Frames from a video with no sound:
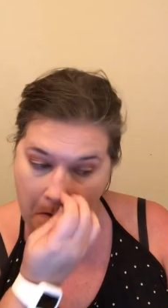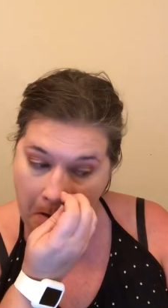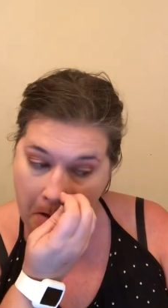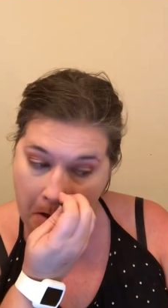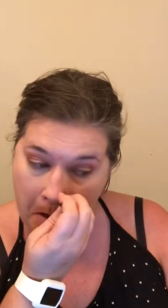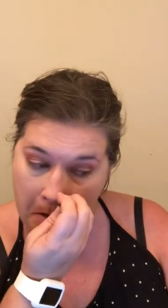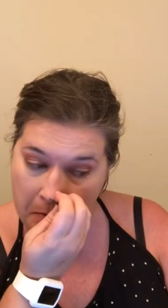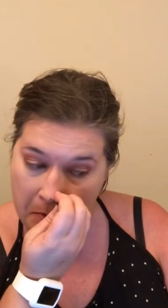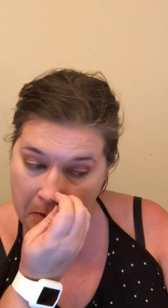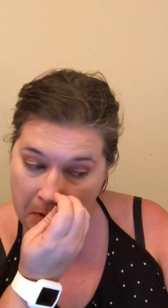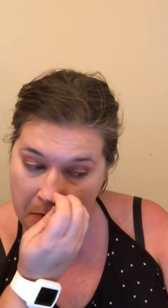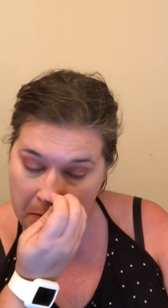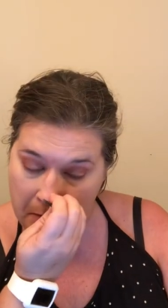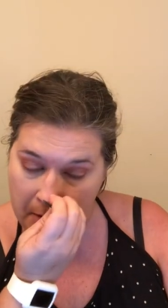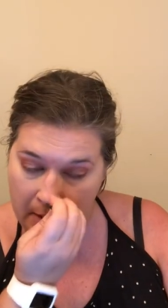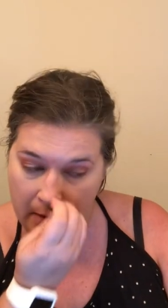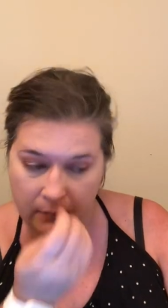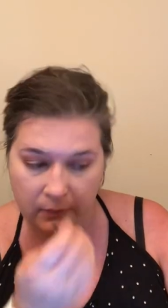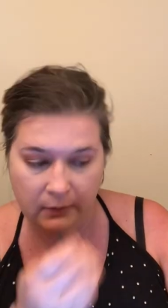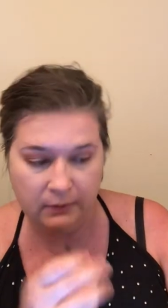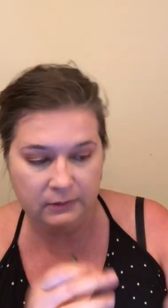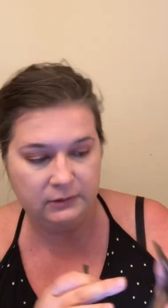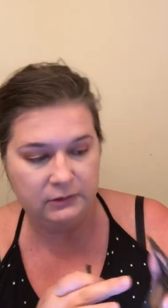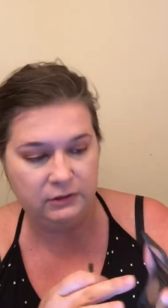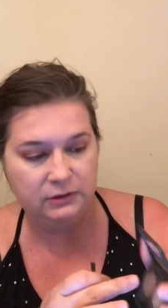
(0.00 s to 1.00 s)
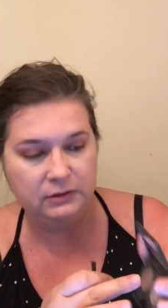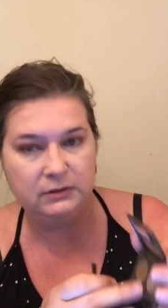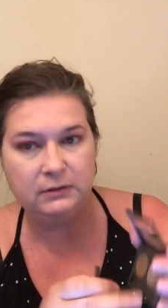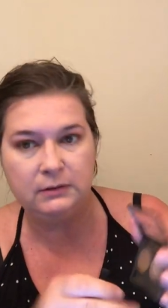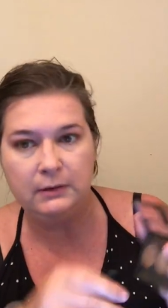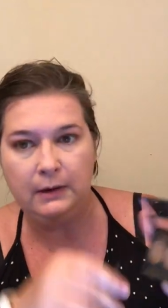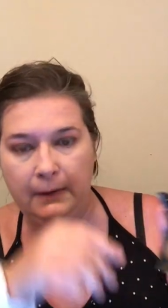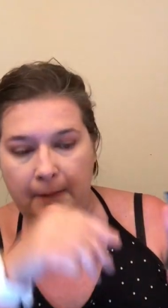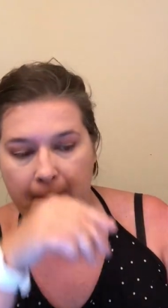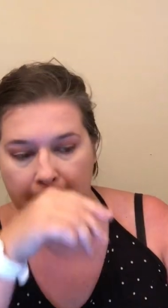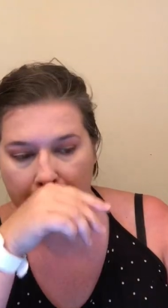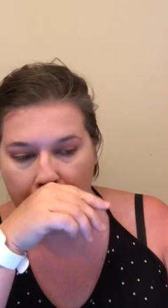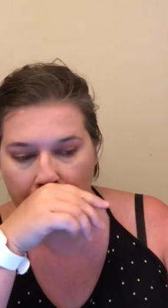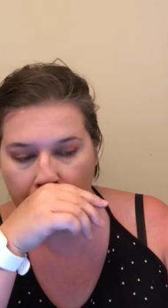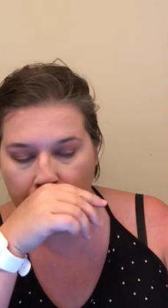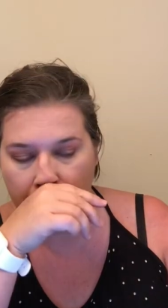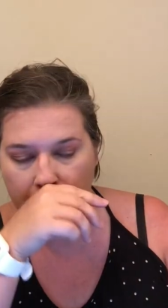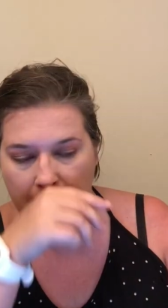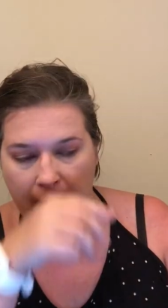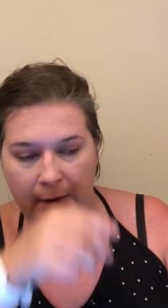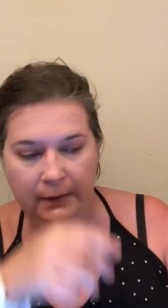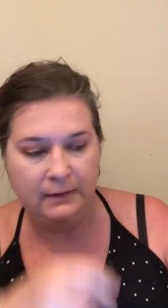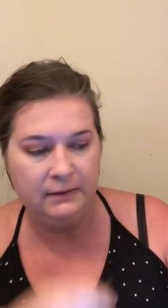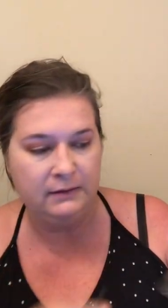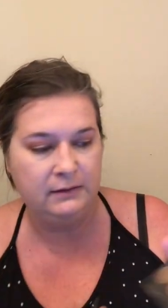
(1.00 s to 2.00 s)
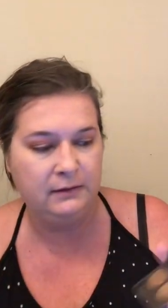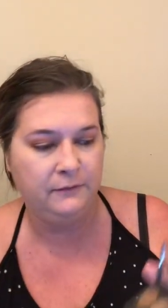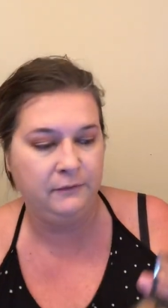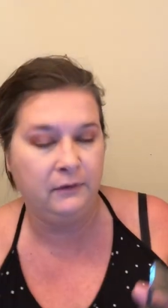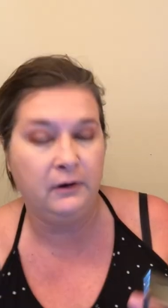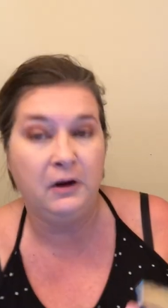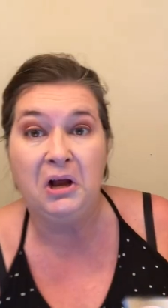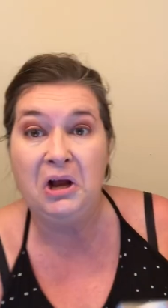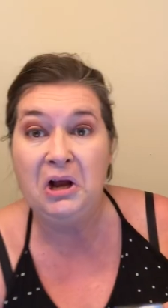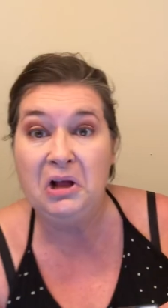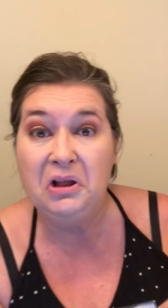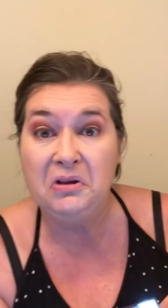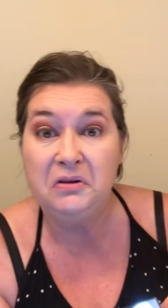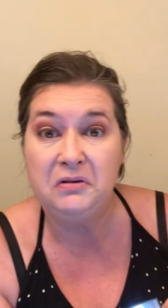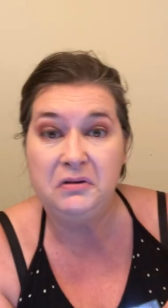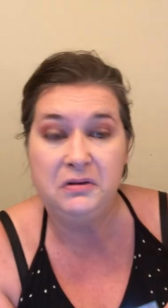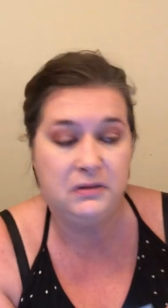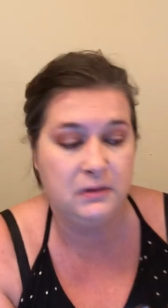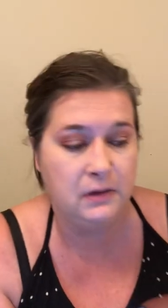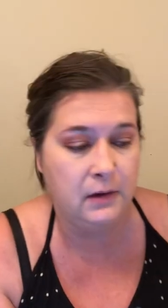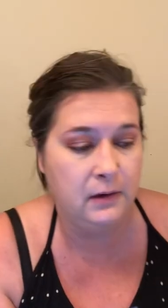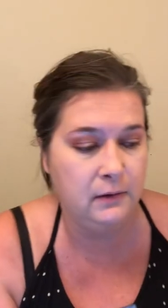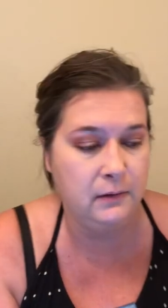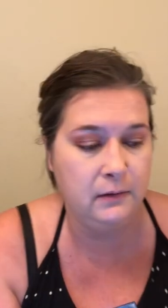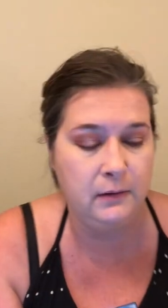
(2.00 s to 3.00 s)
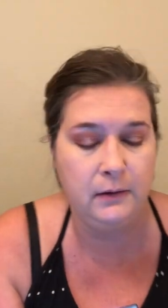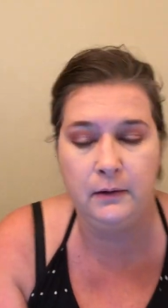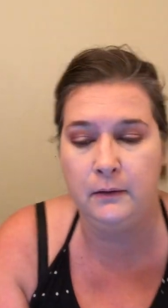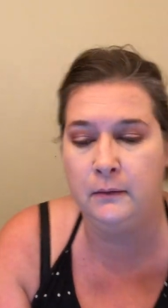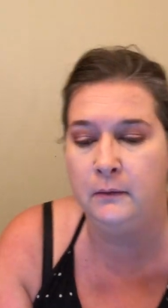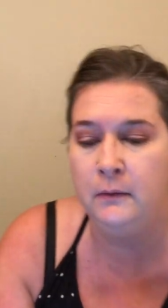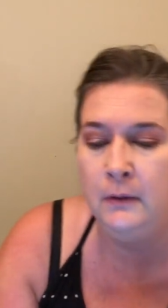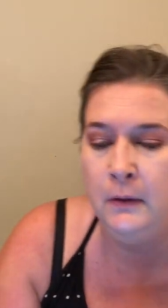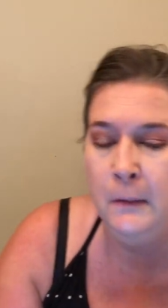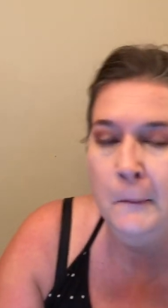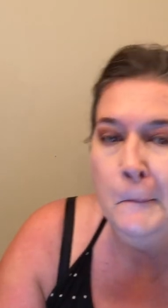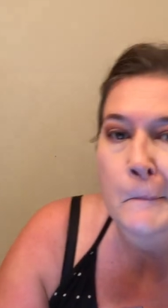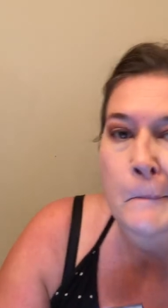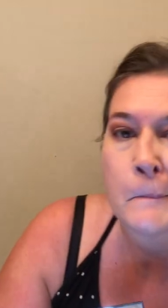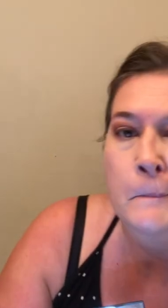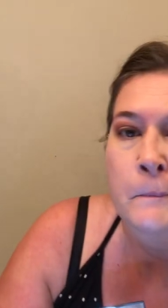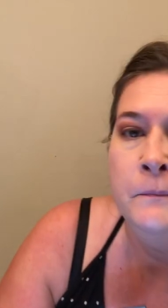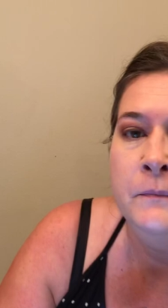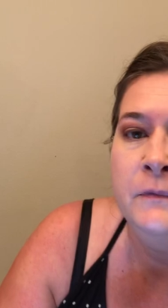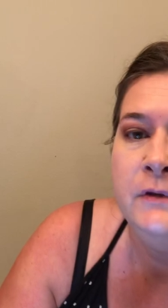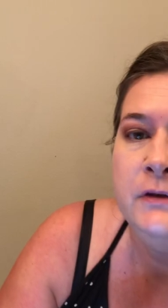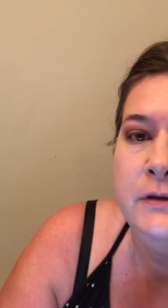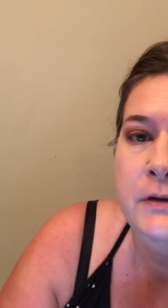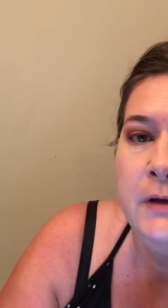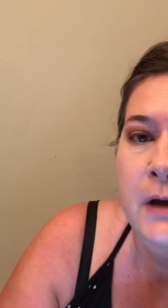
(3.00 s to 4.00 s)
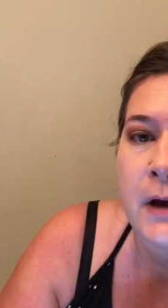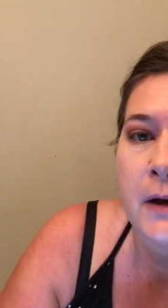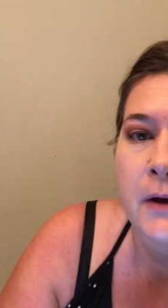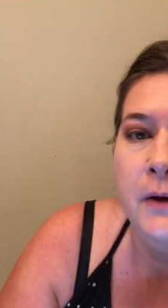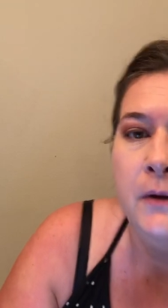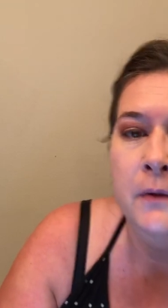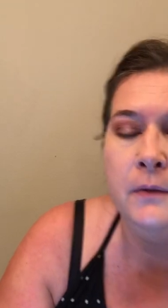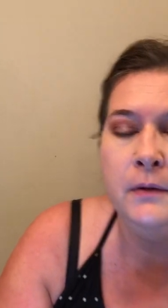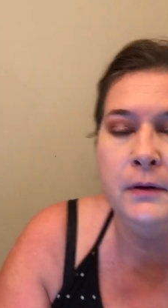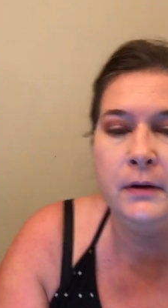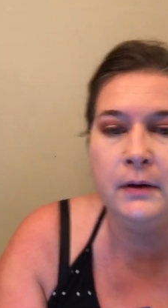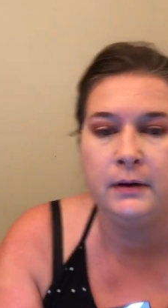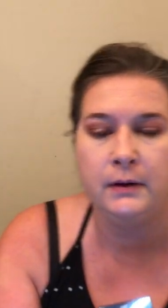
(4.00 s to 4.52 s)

And then the other's just like kind of different colors. I don't know. So,